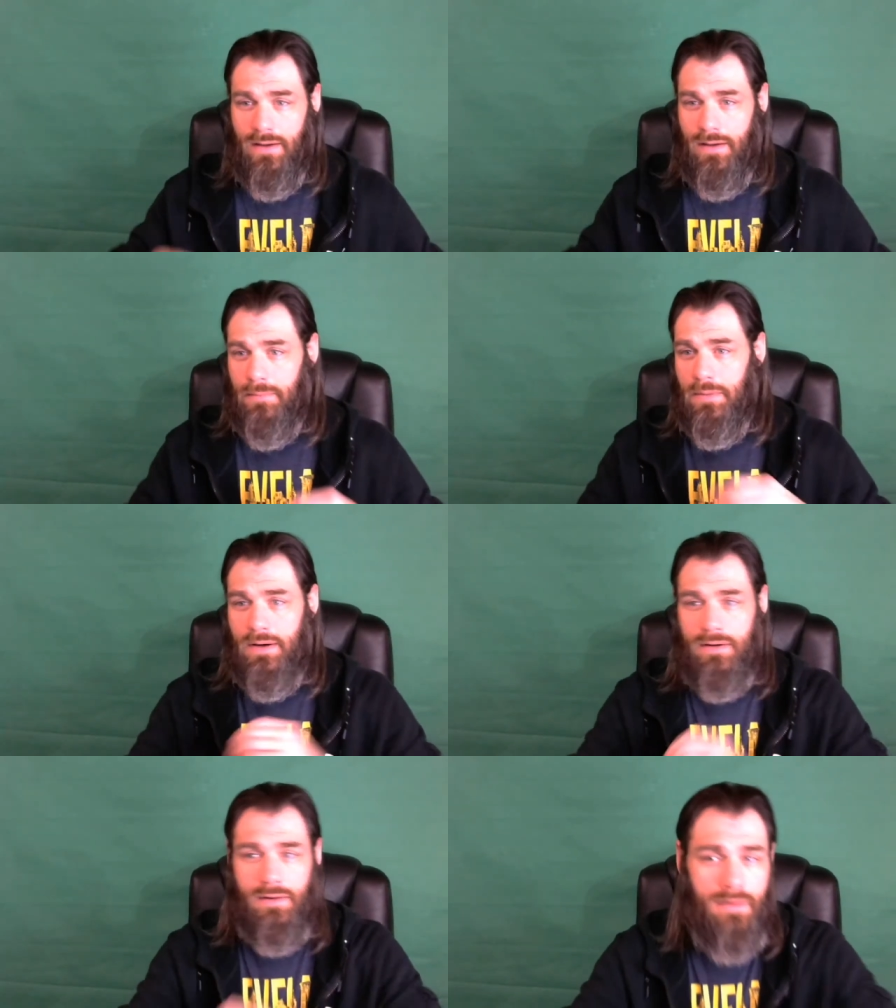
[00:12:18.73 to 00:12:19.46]
I
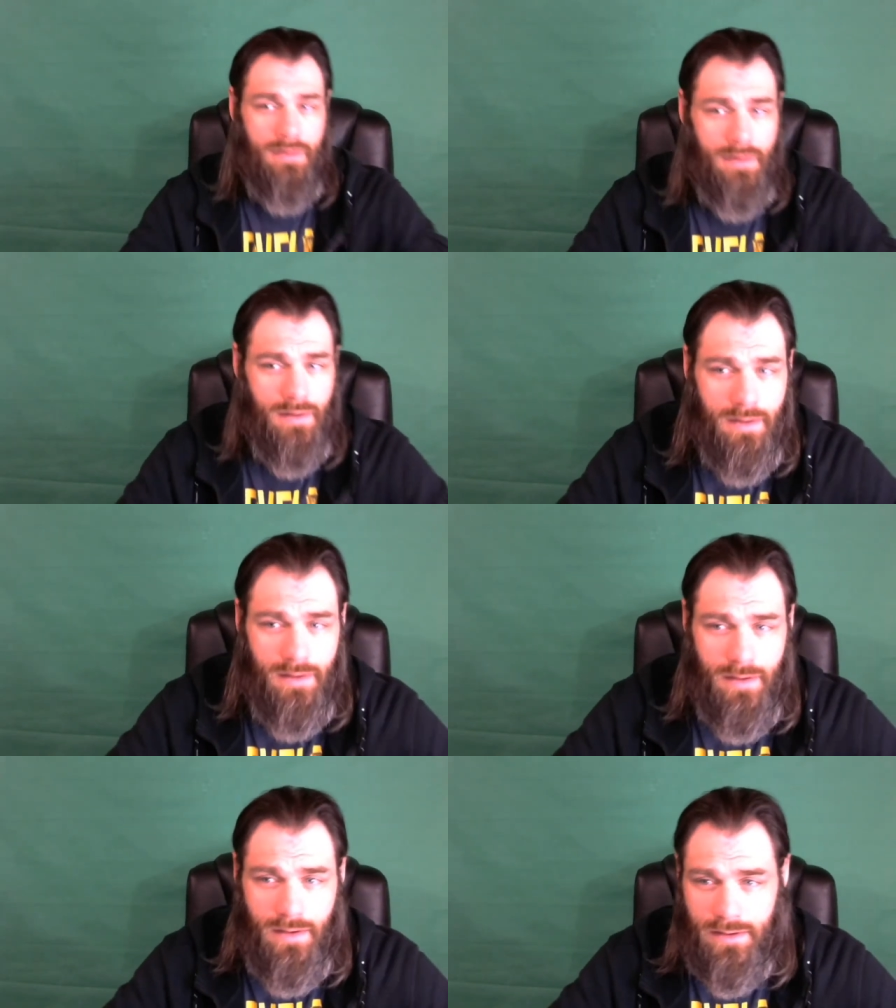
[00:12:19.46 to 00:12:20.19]
better
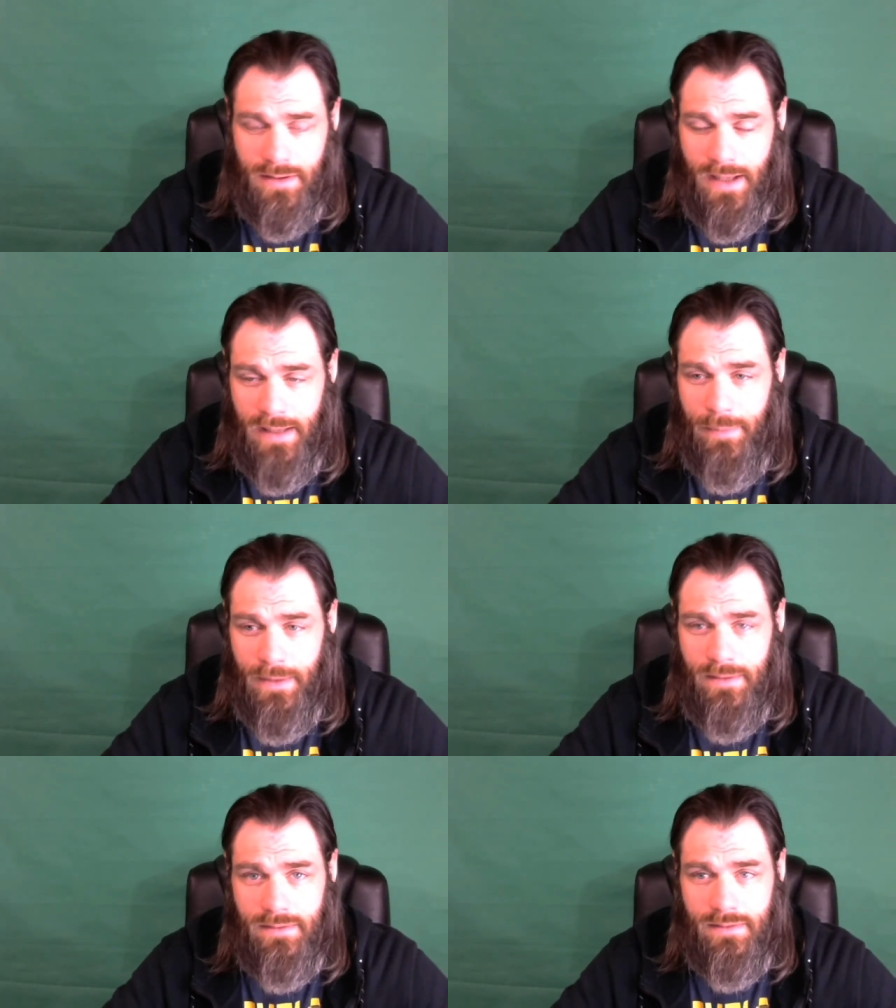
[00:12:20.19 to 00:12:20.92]
keep
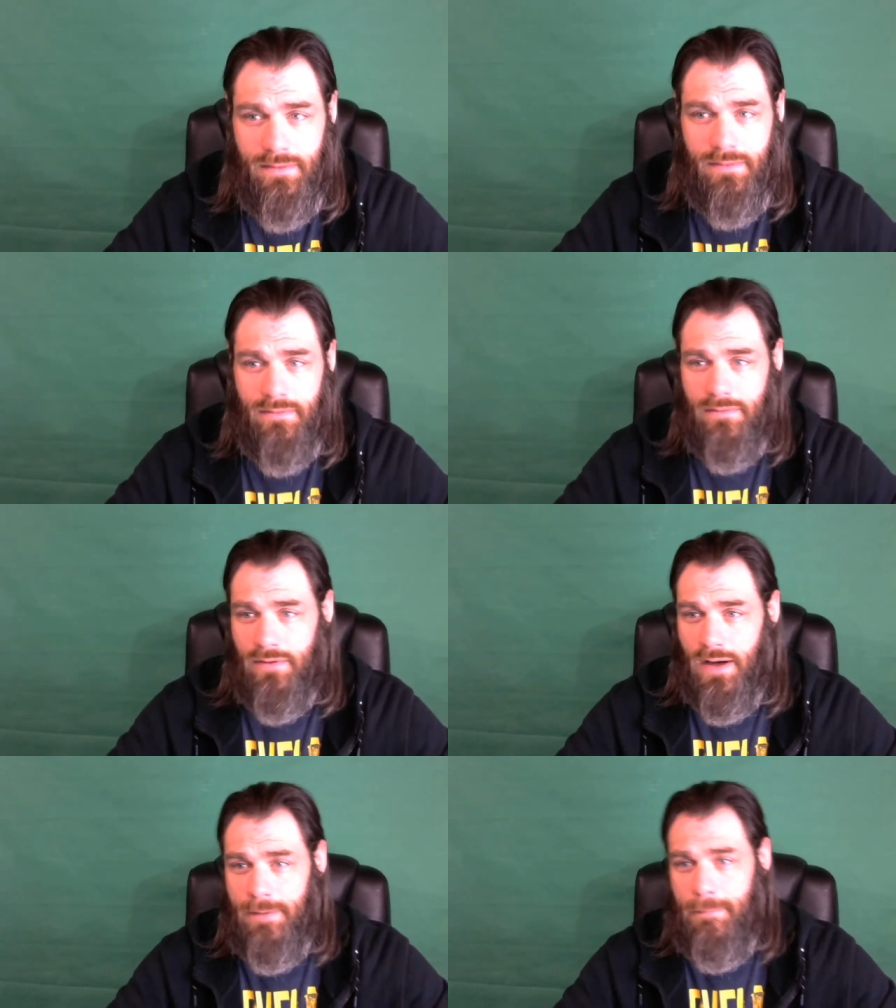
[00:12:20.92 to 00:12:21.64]
it,
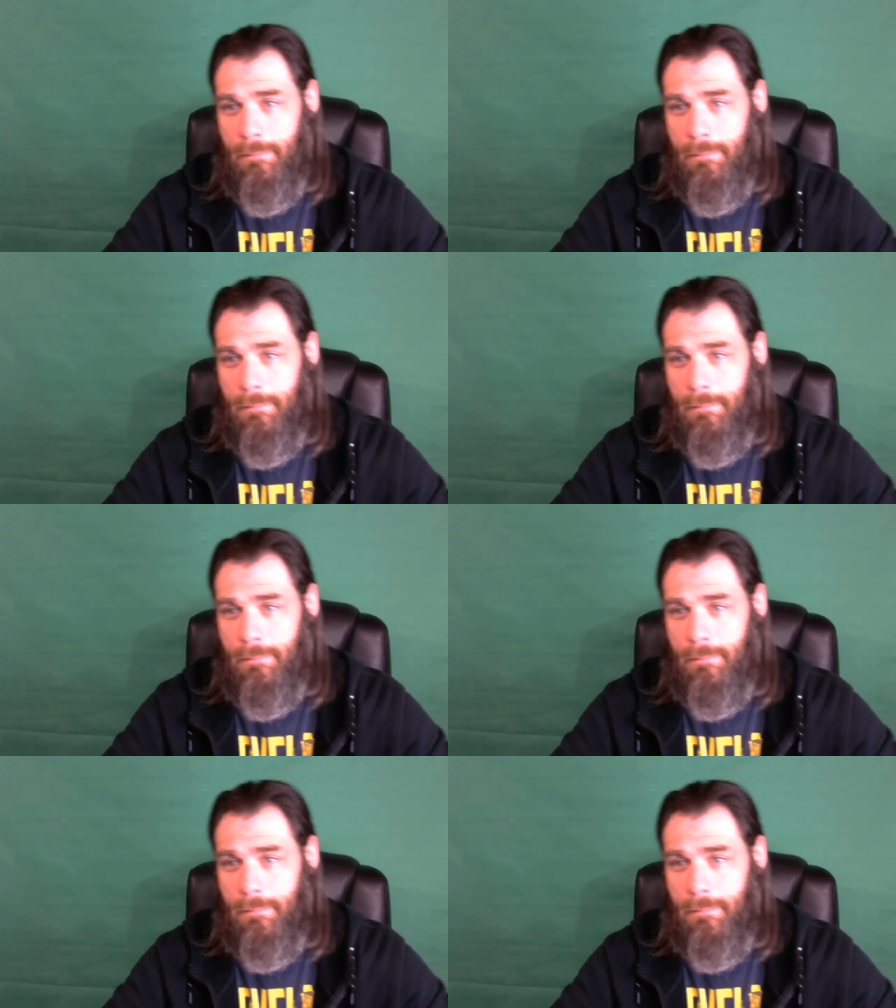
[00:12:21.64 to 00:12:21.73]
right?